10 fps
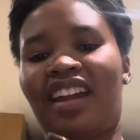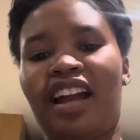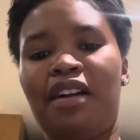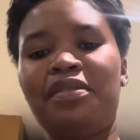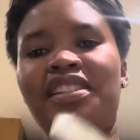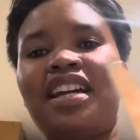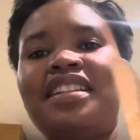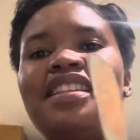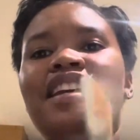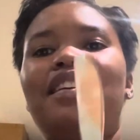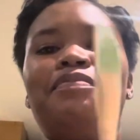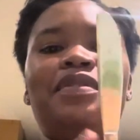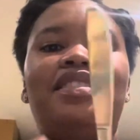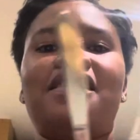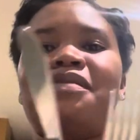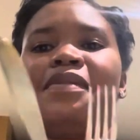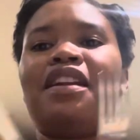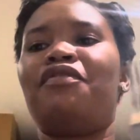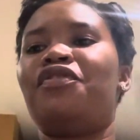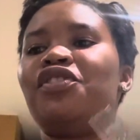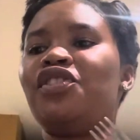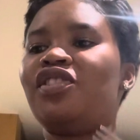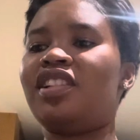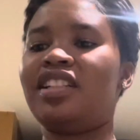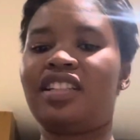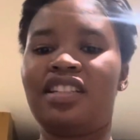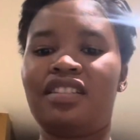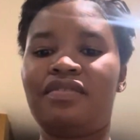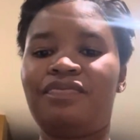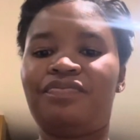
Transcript: I wish I had taken pictures, but unfortunately